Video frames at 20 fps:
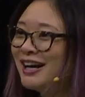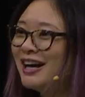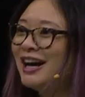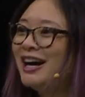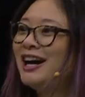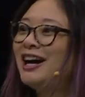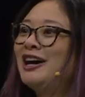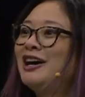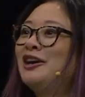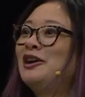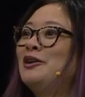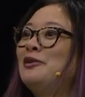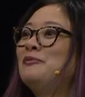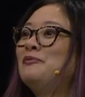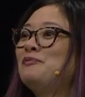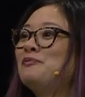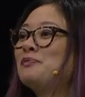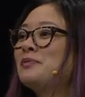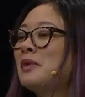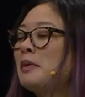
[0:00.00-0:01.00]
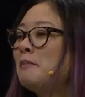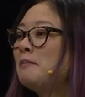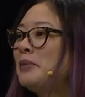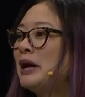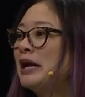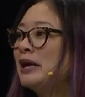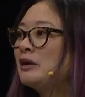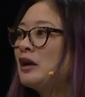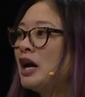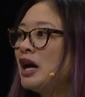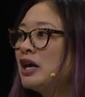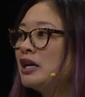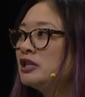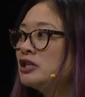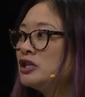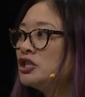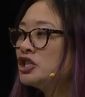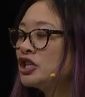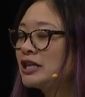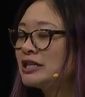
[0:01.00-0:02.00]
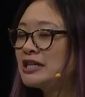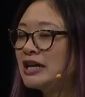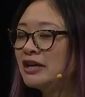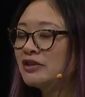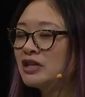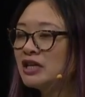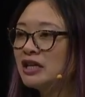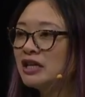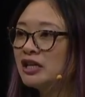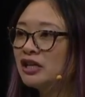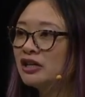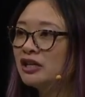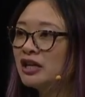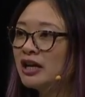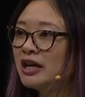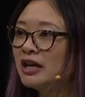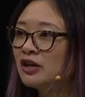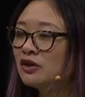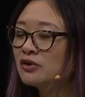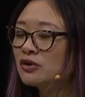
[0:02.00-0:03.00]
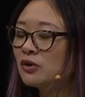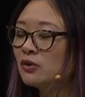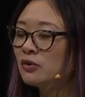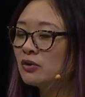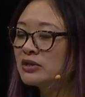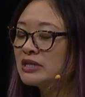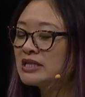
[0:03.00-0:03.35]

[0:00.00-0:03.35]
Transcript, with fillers: um, but uh, shut down the internet or, or